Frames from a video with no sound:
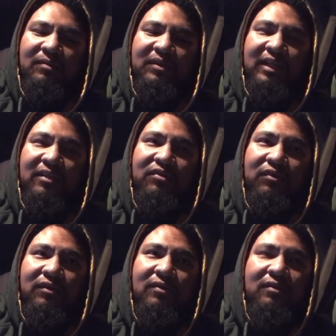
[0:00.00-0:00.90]

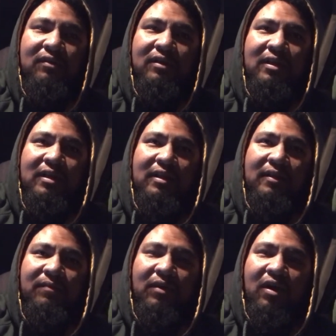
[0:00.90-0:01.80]
Central,
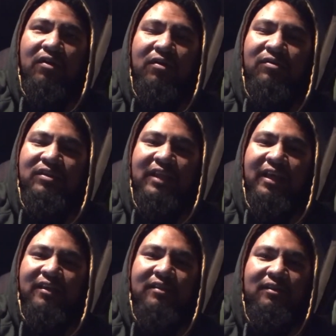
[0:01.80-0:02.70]
all those
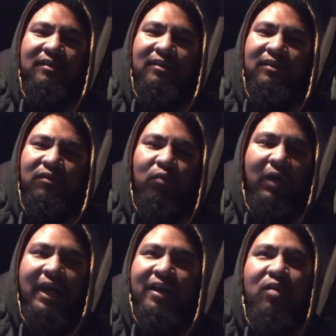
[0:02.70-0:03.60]
states,
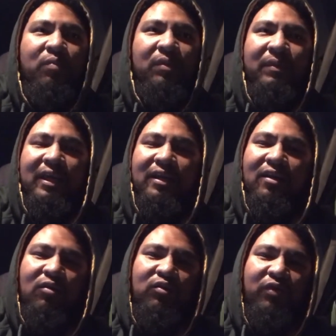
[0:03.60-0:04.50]
wide open, man.
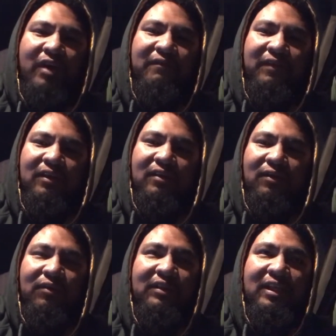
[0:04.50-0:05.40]
No traffic.
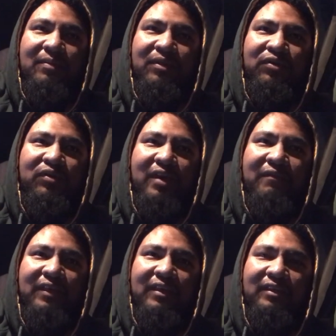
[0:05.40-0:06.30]
Only time there's
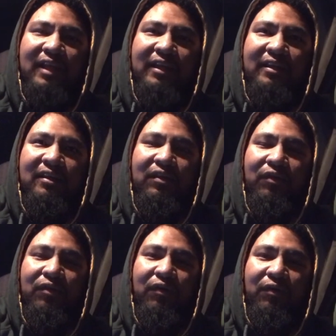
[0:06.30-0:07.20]
traffic is like
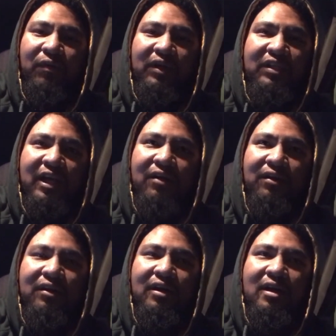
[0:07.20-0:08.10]
either during rush
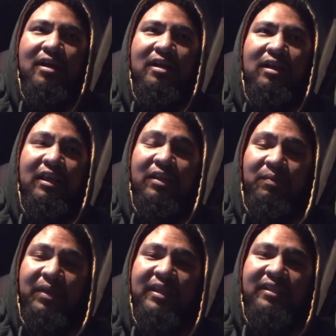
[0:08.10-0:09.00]
hour in the
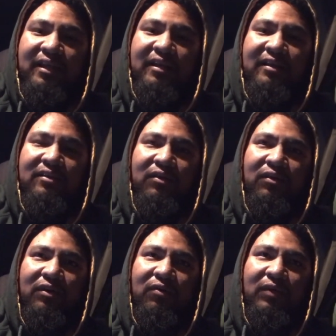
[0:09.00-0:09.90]
big cities
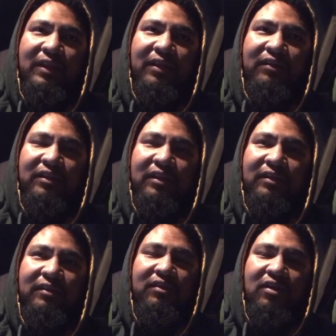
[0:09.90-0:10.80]
or when there's
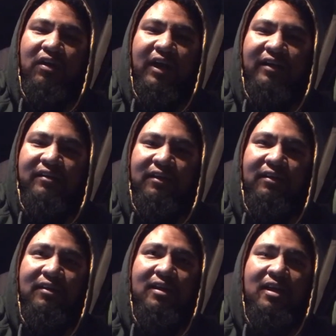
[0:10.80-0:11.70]
a car
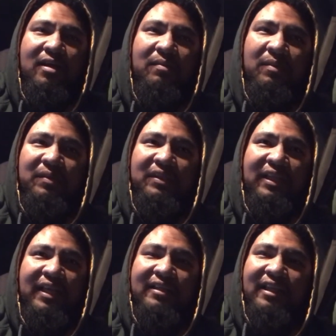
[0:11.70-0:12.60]
accident. But
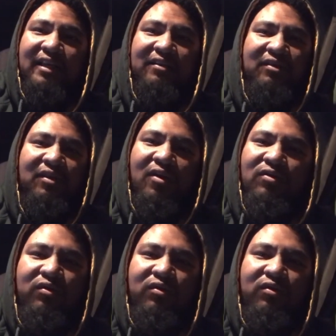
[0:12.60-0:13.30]
besides that, no